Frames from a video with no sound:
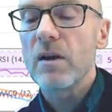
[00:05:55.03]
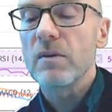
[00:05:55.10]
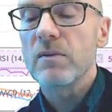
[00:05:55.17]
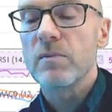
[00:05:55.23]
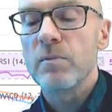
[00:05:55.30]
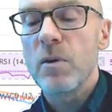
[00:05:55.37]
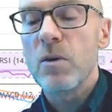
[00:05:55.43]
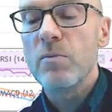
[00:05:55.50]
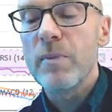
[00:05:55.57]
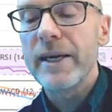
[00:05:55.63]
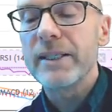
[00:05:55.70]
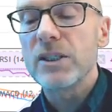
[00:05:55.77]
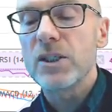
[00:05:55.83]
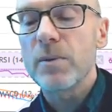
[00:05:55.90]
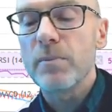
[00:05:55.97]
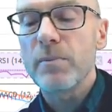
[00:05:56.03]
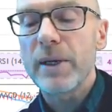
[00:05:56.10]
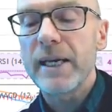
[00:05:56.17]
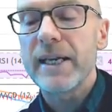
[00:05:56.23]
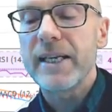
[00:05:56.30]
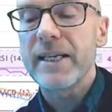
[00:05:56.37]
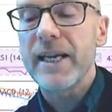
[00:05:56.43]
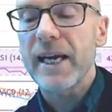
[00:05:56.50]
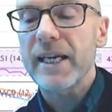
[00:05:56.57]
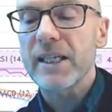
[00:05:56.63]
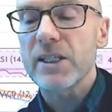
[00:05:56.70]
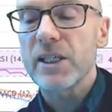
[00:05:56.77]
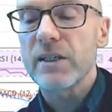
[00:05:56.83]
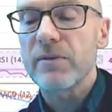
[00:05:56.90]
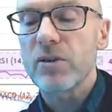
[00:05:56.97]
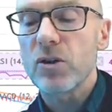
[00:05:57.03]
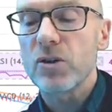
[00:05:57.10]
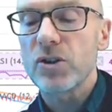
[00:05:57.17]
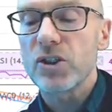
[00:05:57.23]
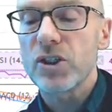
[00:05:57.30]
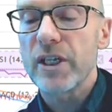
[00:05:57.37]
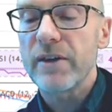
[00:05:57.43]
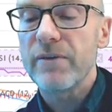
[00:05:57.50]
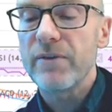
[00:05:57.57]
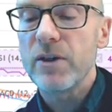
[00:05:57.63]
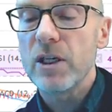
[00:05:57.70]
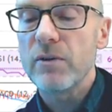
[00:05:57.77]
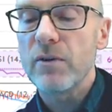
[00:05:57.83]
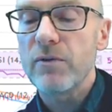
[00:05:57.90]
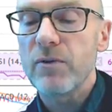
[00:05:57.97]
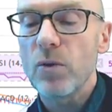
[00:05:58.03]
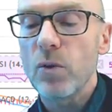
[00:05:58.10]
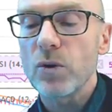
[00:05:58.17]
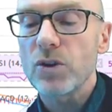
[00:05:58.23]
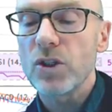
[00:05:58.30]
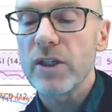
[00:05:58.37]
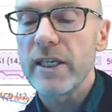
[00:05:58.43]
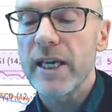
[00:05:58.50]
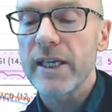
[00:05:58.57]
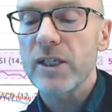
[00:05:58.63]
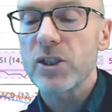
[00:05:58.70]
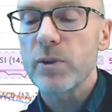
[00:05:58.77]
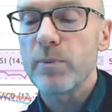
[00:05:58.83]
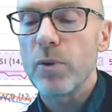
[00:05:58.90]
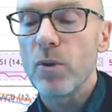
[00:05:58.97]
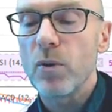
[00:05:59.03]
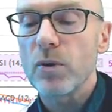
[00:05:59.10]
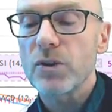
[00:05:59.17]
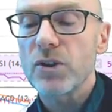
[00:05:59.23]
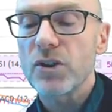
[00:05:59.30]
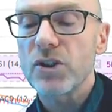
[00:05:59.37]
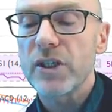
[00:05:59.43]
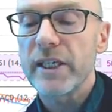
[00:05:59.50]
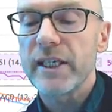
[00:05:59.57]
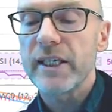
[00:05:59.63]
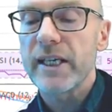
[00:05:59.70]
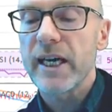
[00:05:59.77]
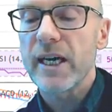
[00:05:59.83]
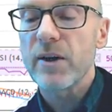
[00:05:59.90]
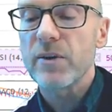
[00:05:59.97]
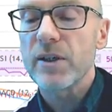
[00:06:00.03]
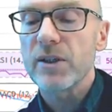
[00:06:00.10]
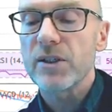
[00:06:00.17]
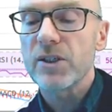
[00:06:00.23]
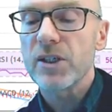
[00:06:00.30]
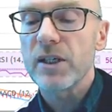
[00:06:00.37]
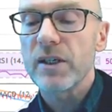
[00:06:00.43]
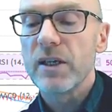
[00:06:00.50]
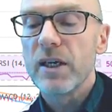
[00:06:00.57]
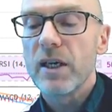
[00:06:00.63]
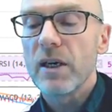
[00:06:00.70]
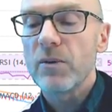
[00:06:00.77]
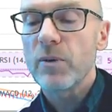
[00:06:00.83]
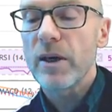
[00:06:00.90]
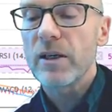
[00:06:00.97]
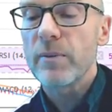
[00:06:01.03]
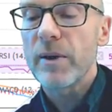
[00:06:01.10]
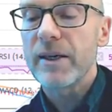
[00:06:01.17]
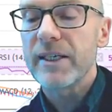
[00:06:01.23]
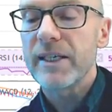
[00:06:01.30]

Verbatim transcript: momentum being negative, could see further falls to the next support seen down at around about